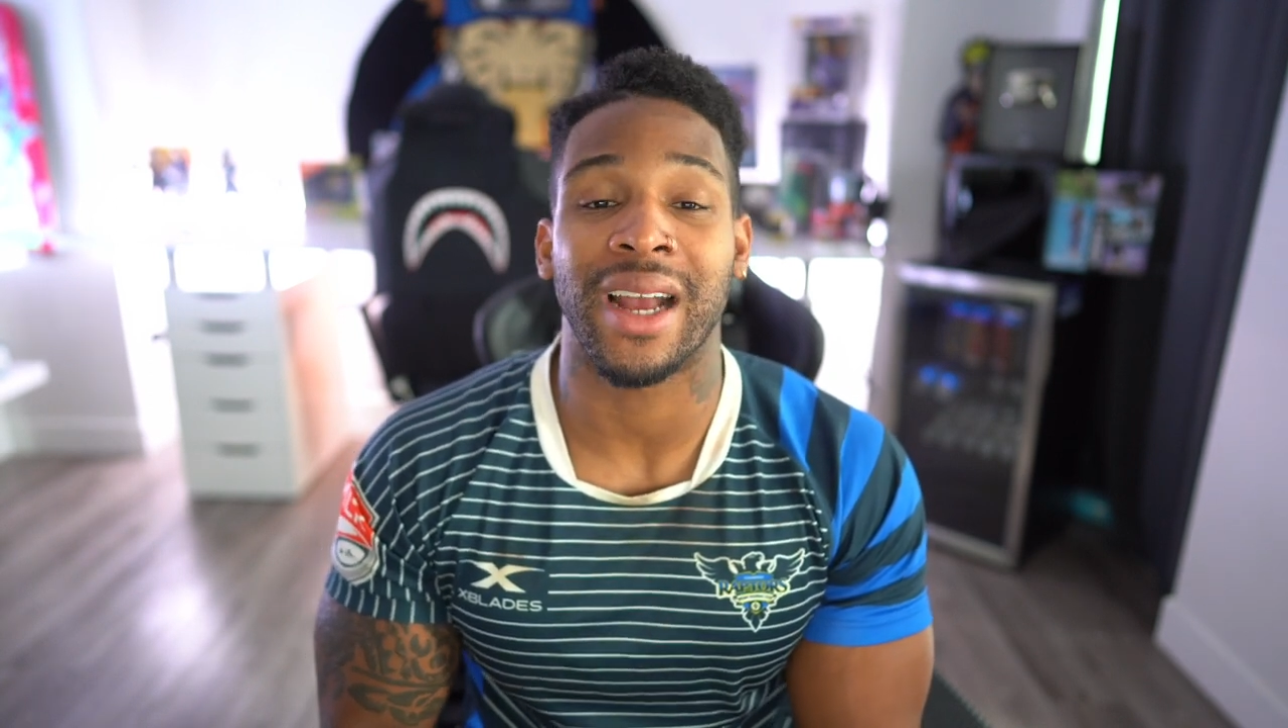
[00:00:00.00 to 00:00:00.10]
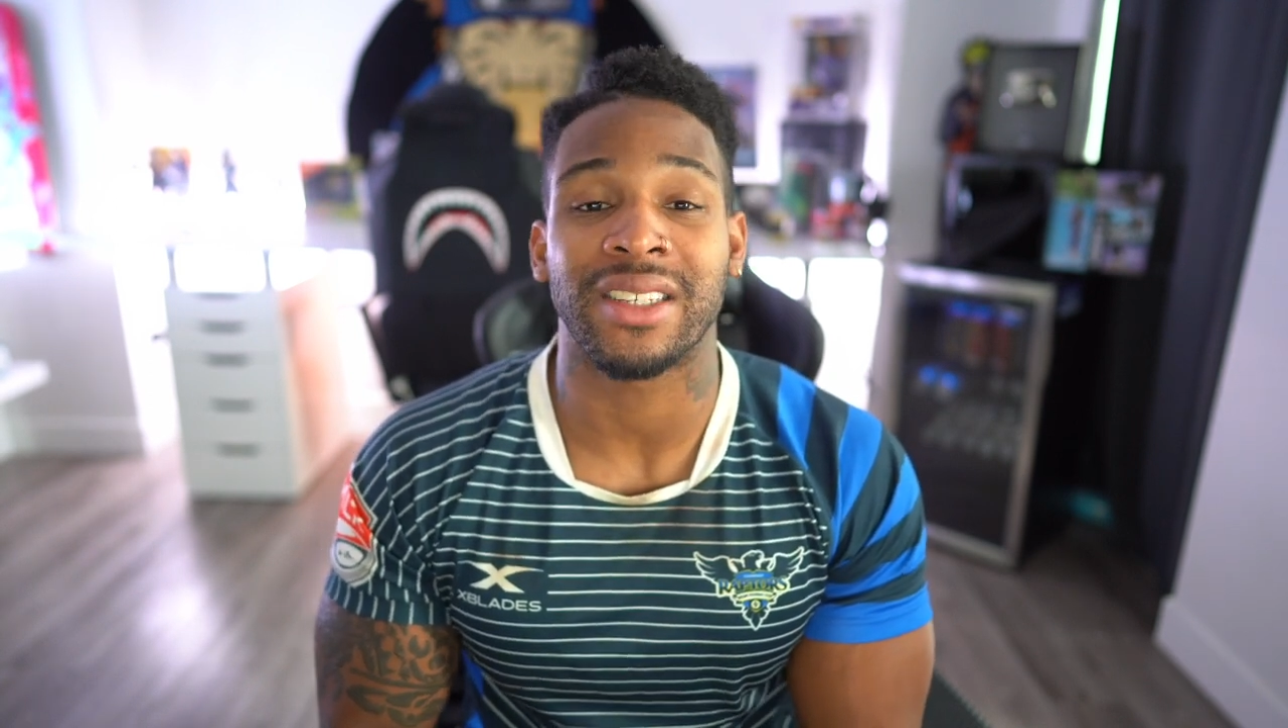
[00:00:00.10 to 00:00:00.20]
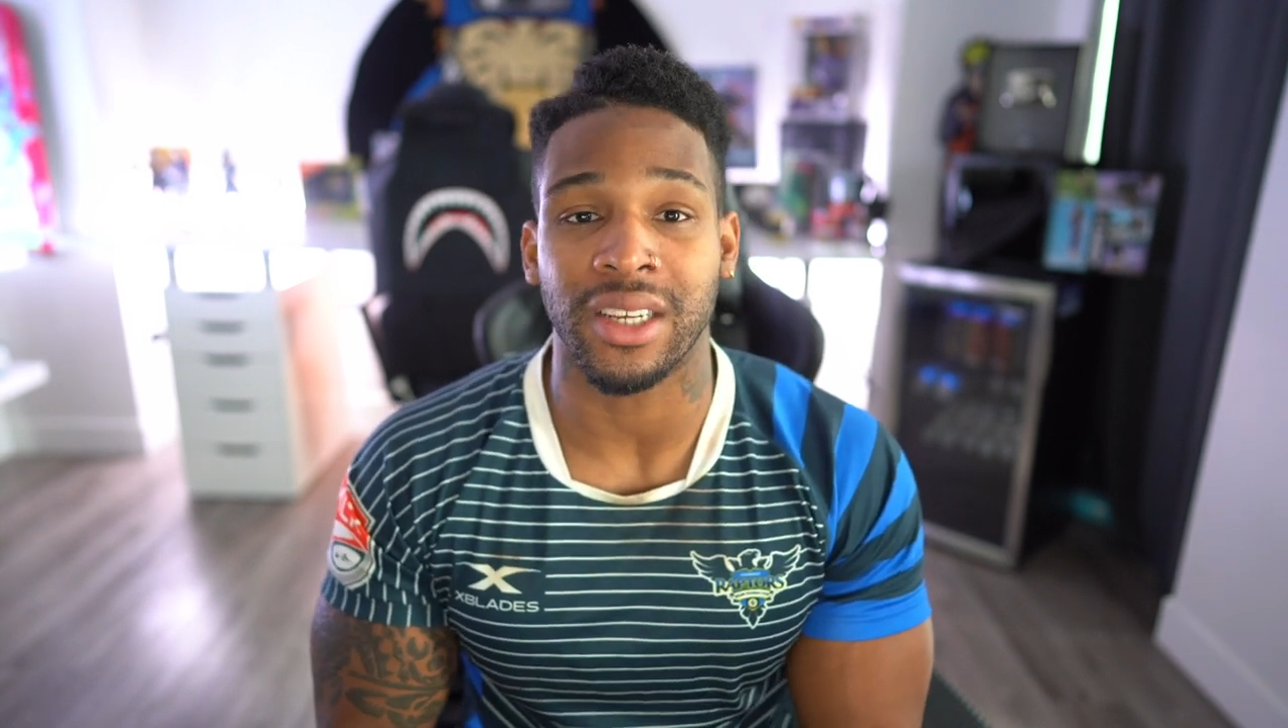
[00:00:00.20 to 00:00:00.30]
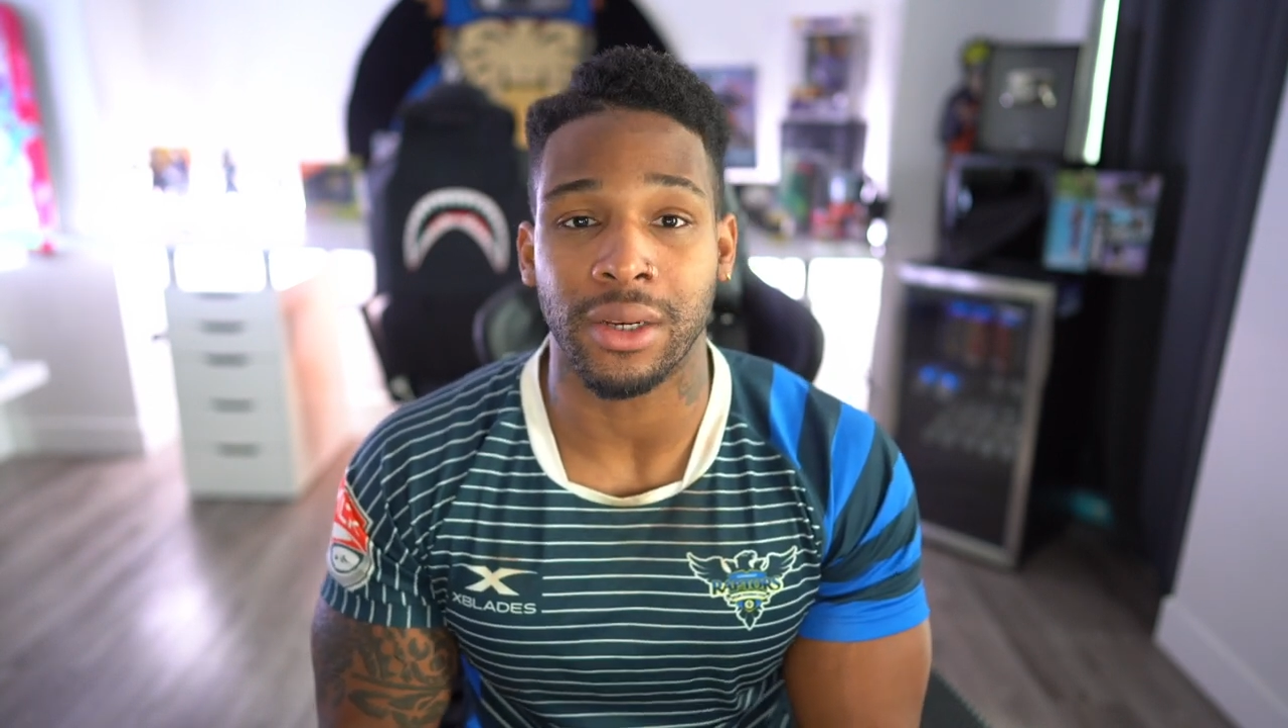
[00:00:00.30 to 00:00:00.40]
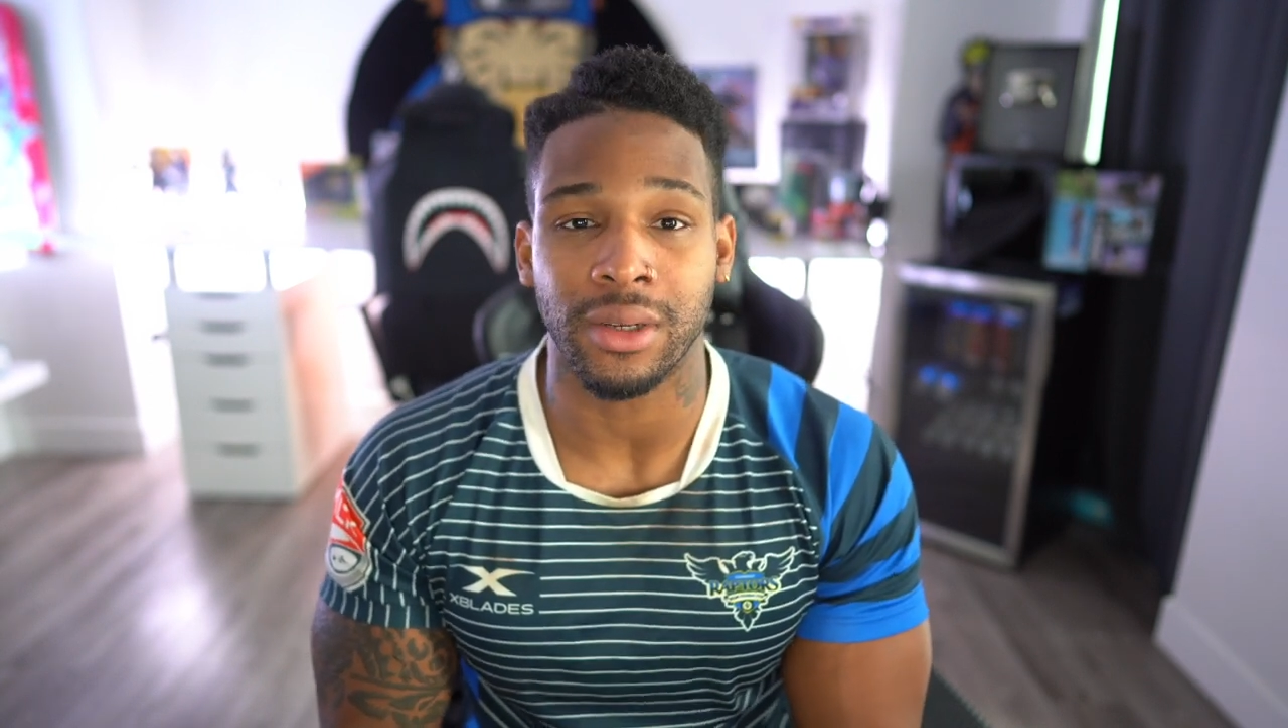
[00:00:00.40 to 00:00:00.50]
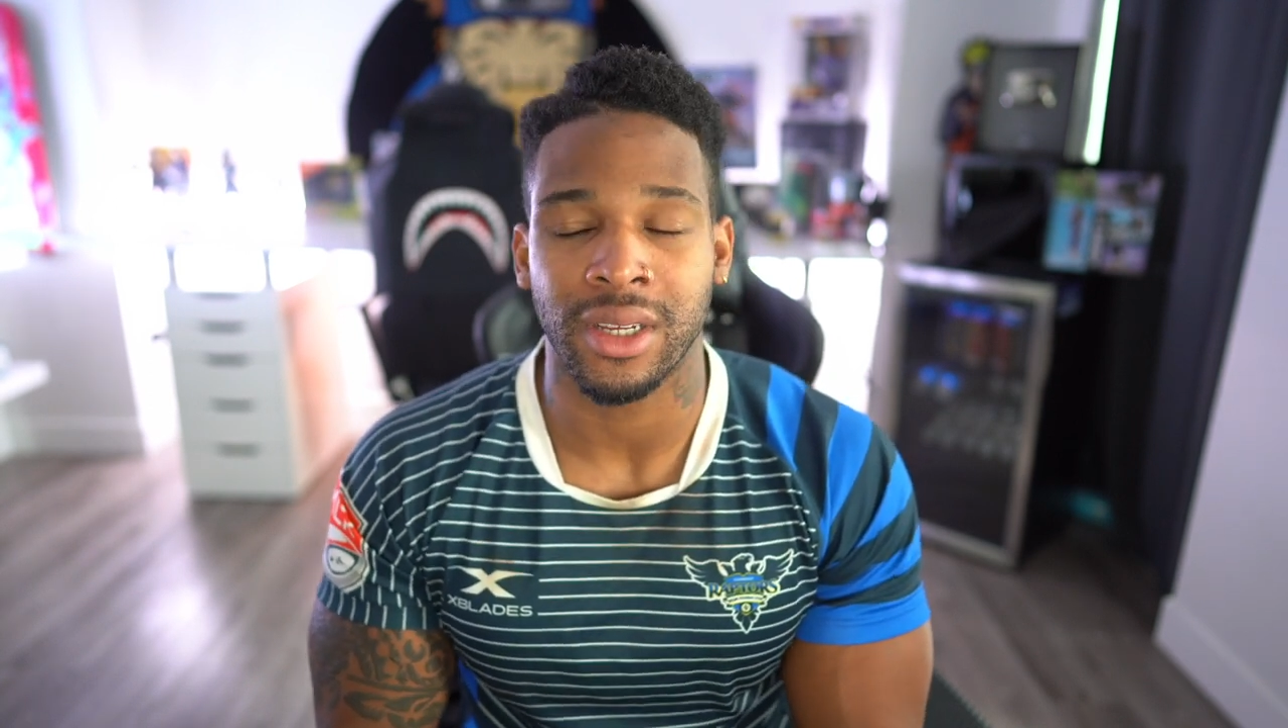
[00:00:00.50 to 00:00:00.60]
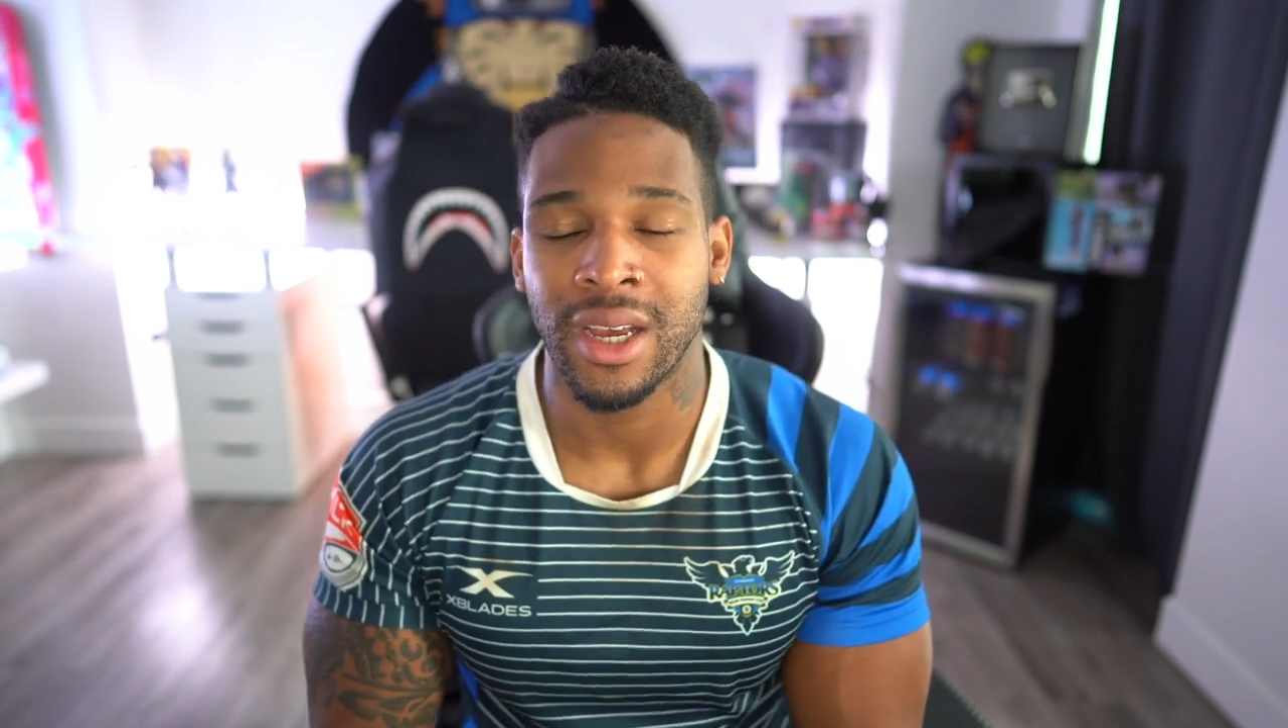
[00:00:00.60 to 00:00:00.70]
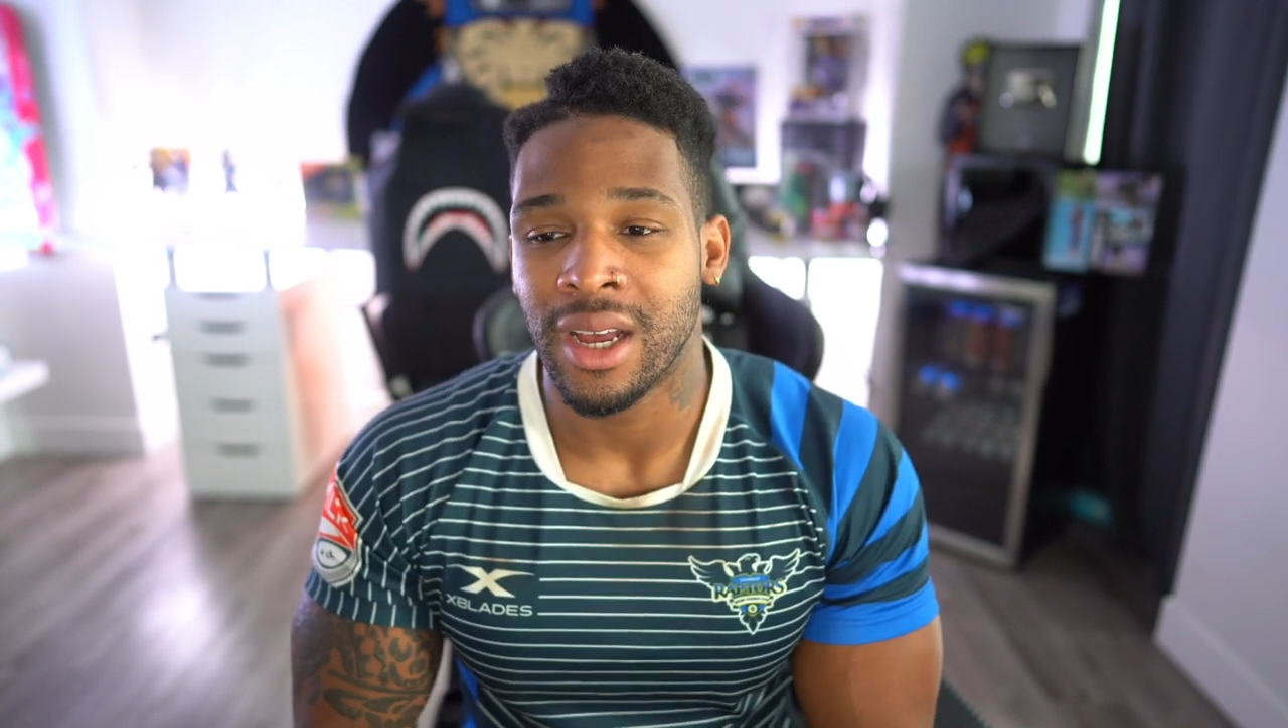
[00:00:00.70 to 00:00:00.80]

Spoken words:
skills.